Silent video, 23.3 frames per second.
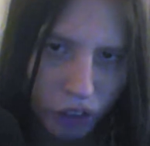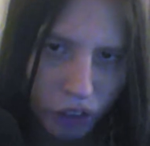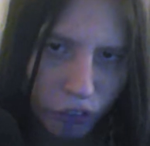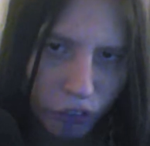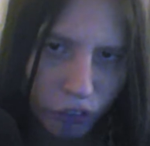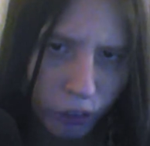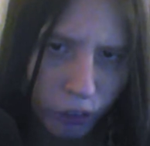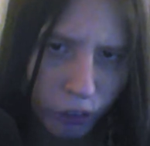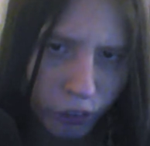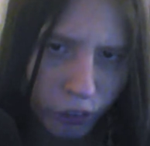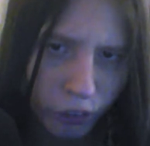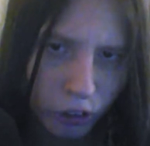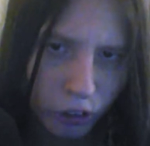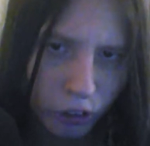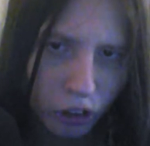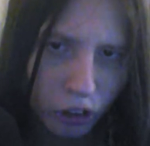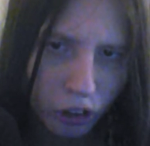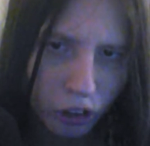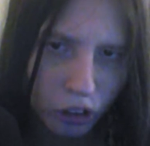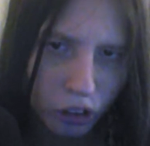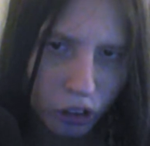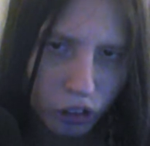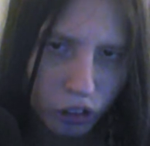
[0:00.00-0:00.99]

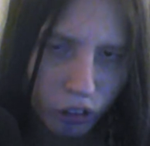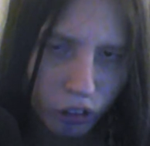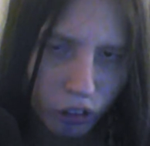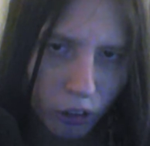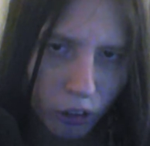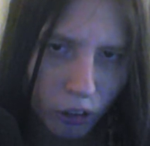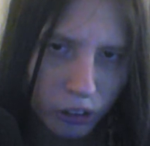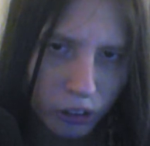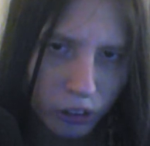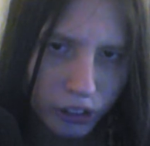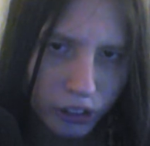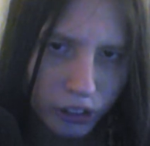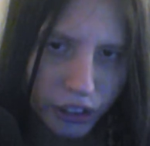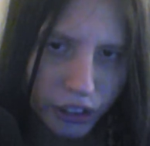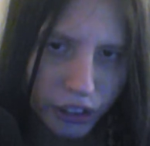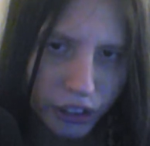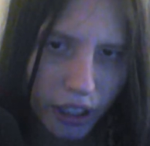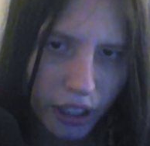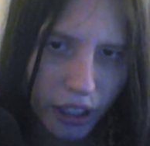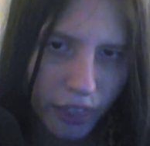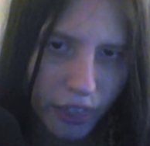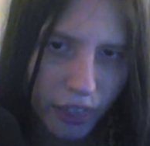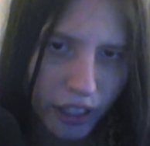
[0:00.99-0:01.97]
further
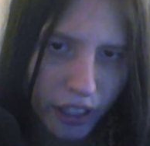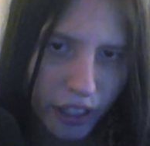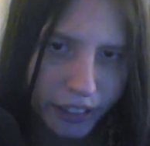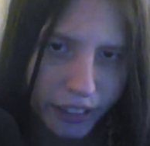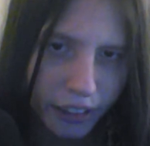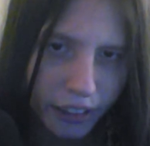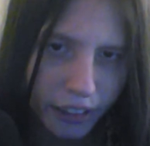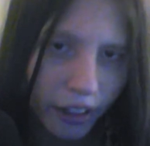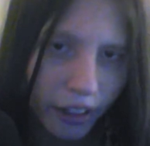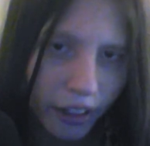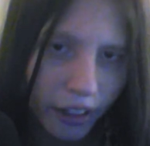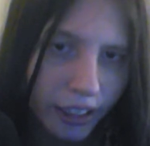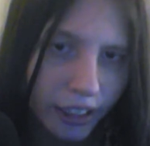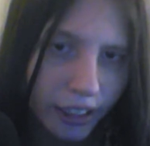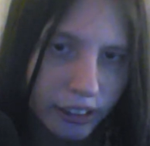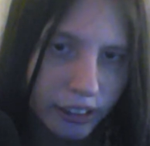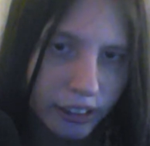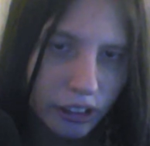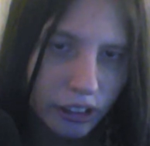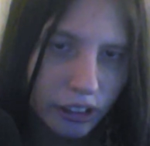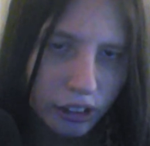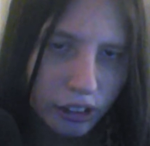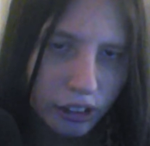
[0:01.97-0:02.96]
draws that light
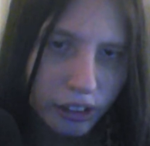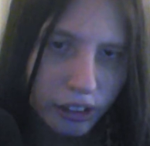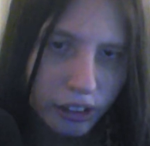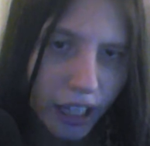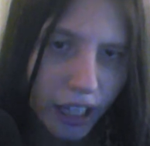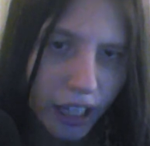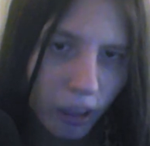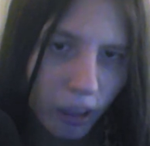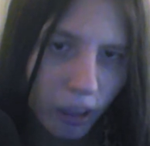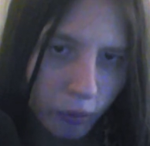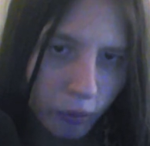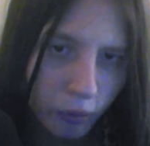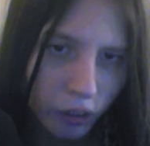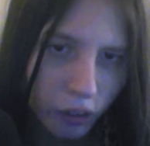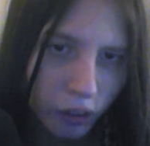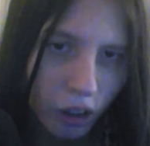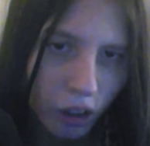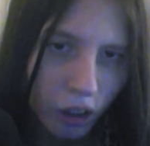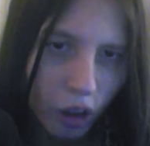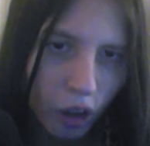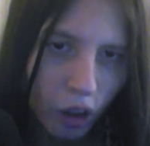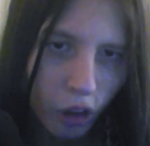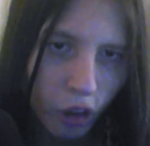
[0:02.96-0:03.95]
down
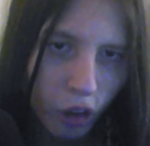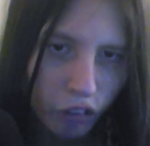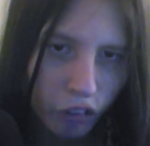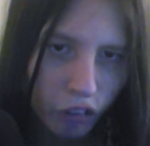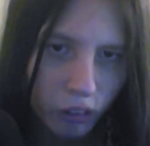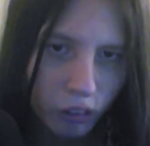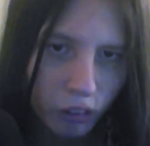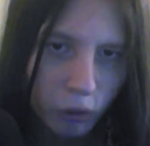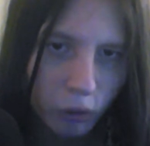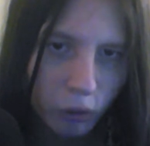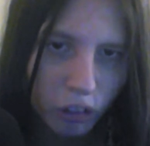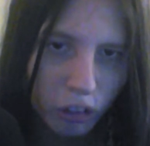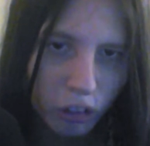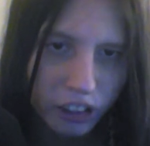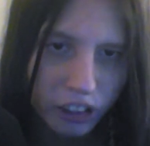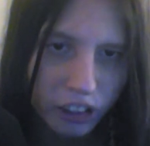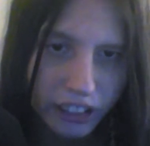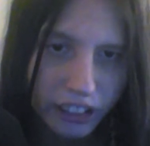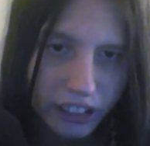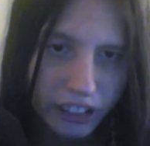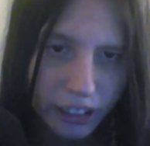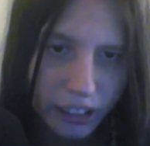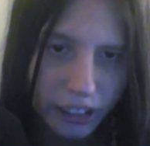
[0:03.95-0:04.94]
through the
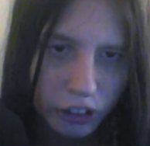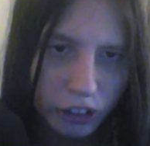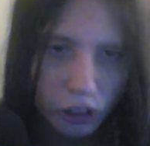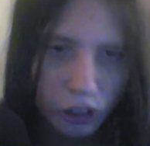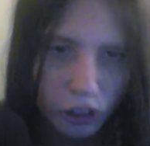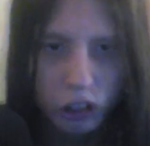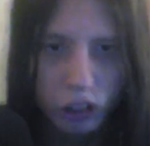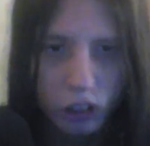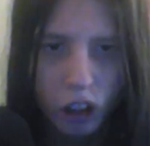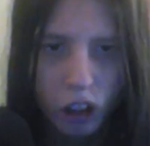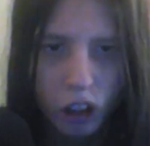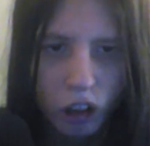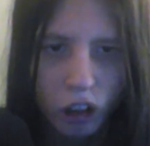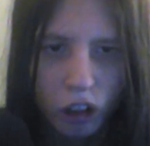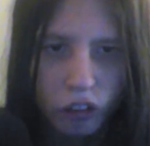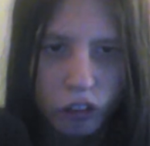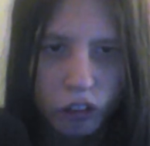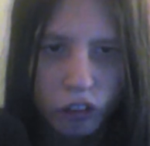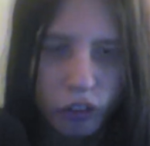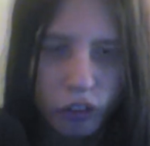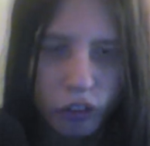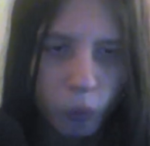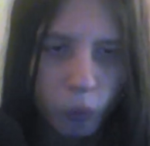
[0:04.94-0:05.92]
center
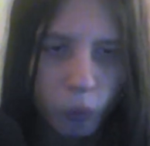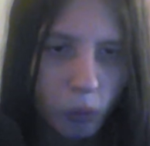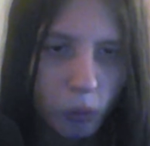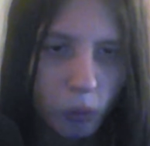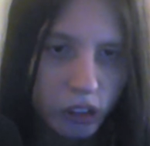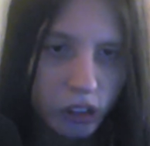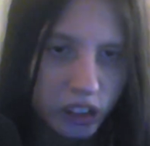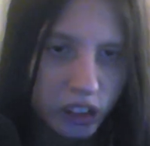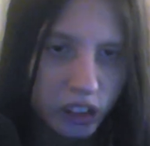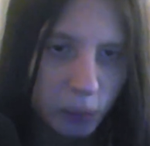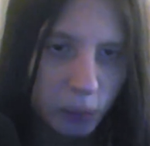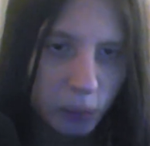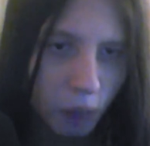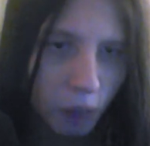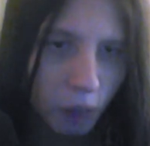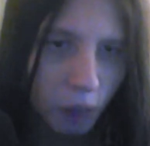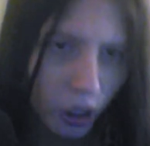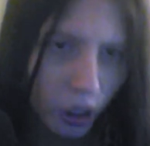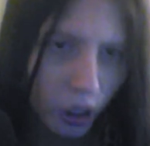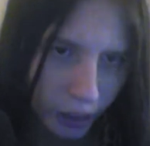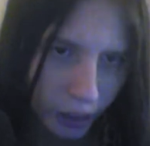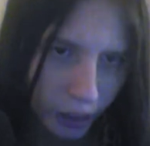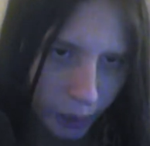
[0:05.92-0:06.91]
of one's
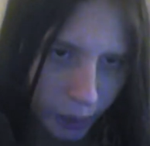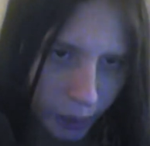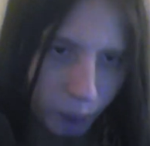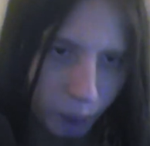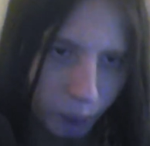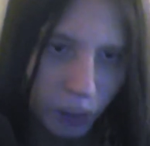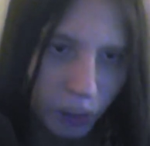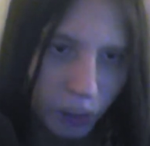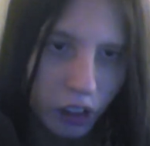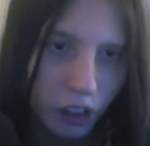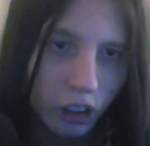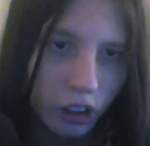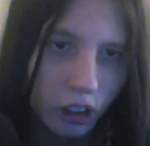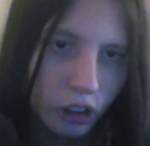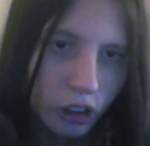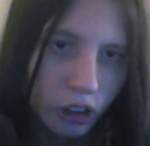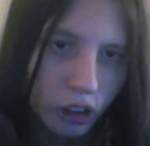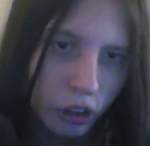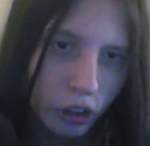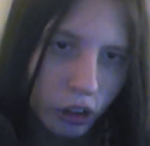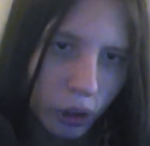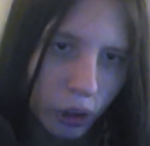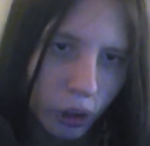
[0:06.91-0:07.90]
body
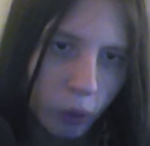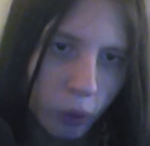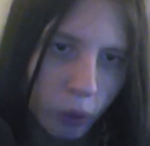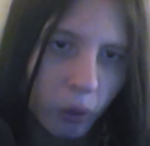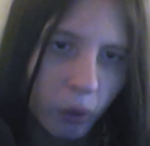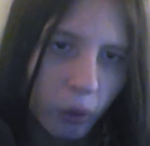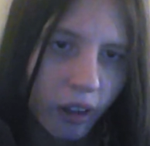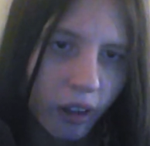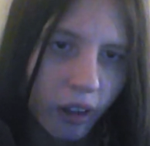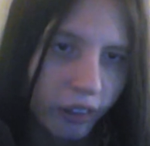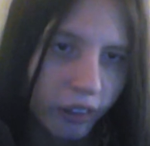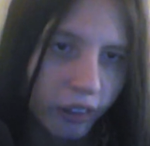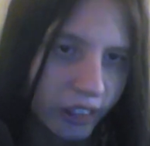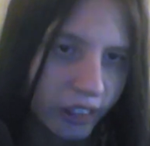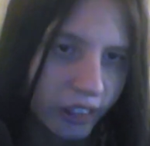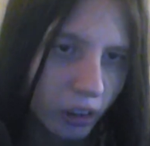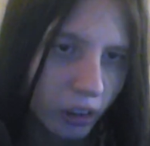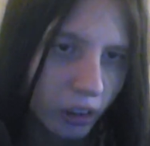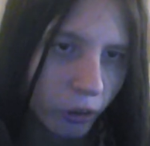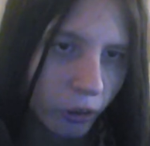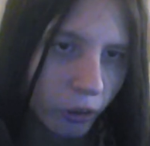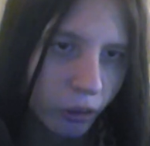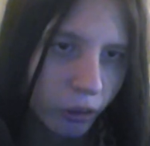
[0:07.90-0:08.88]
to
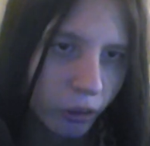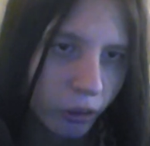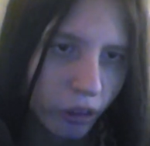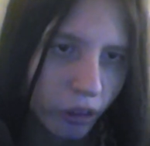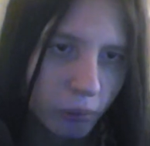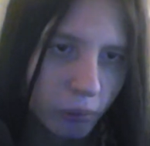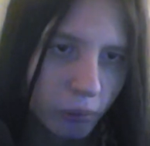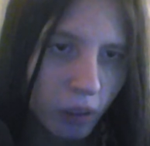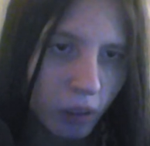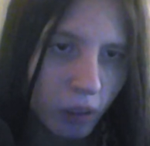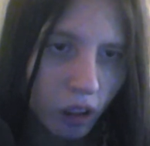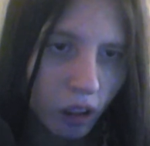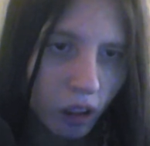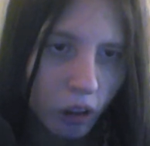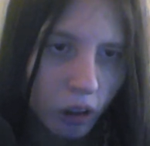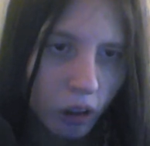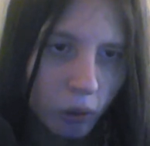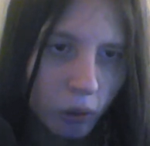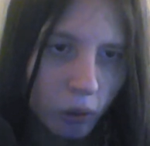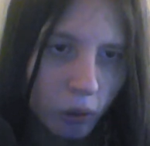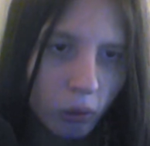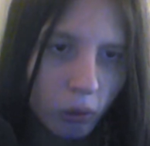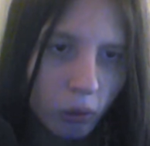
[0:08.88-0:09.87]
the earth
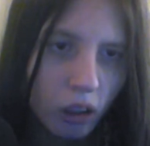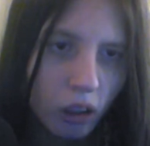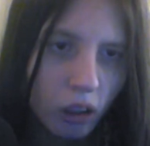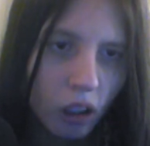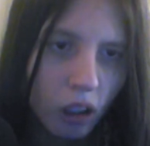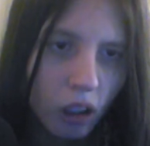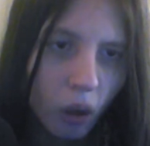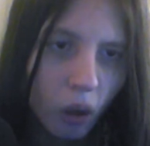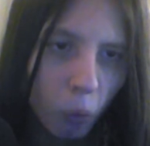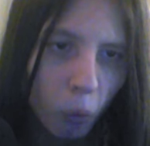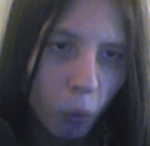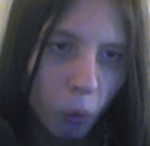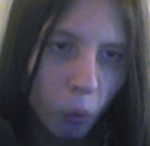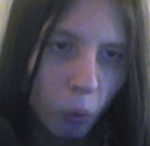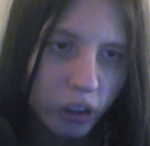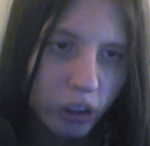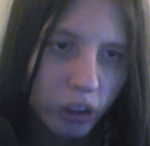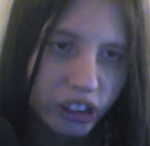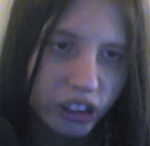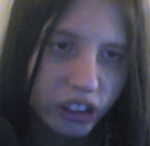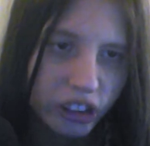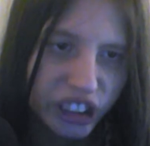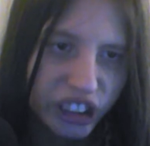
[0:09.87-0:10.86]
below,
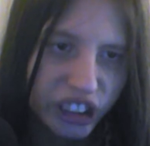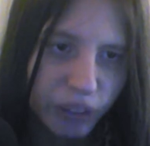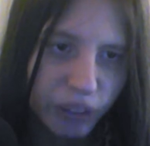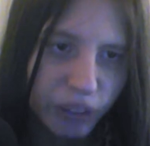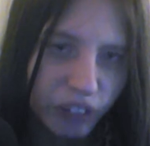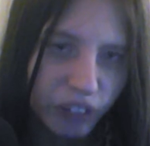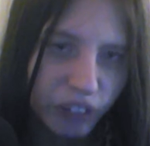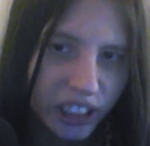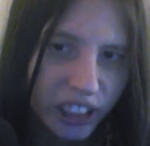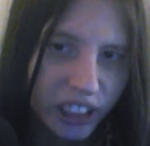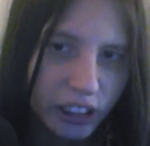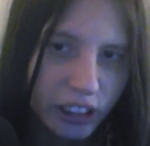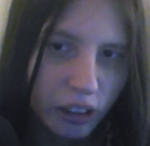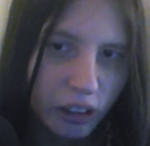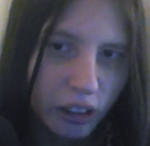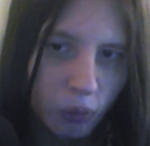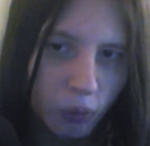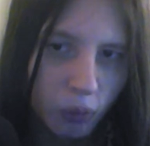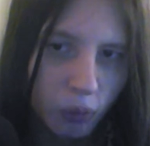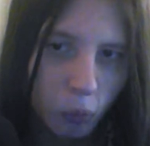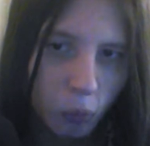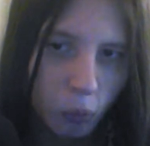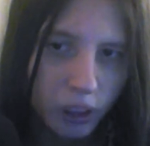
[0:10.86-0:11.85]
one's feet
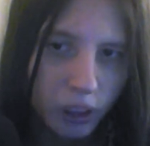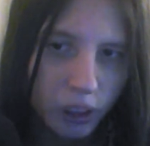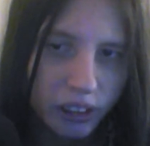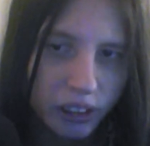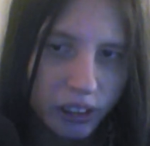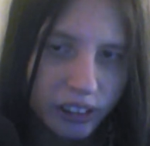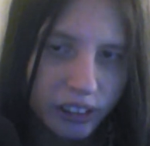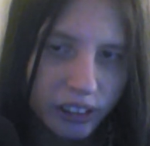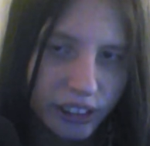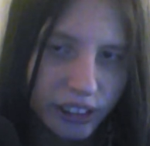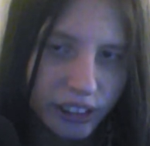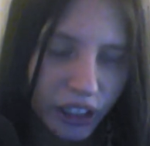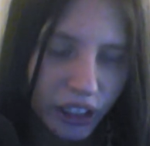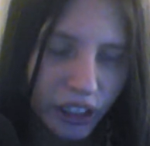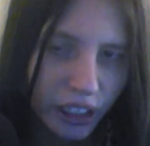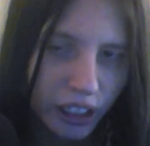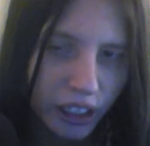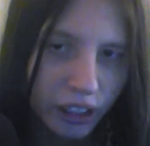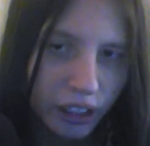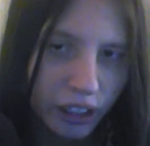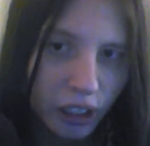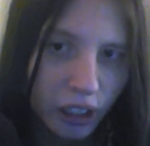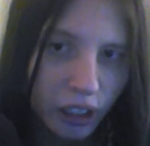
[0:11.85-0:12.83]
when
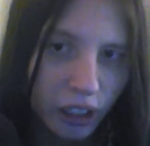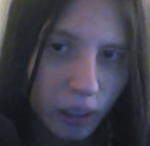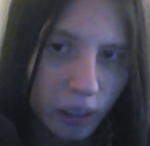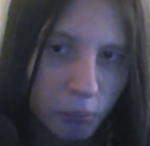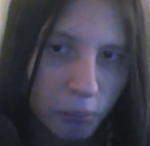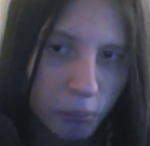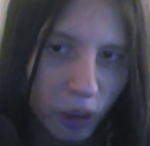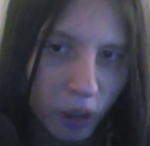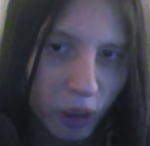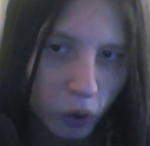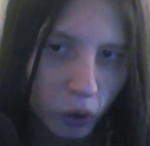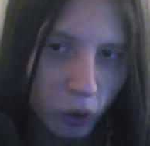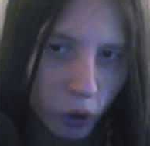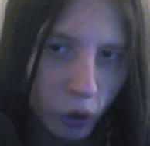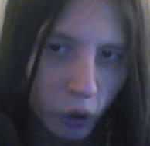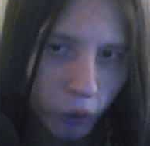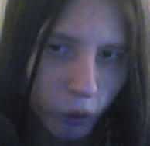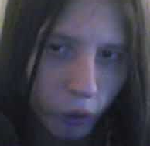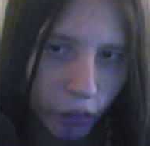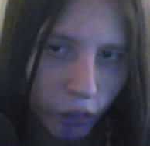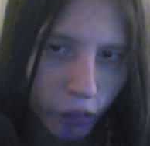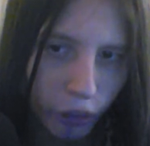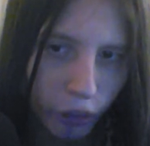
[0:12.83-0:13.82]
saying
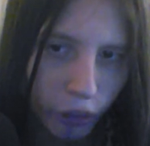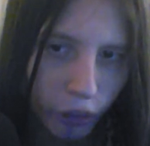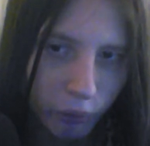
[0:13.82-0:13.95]
Malkuth,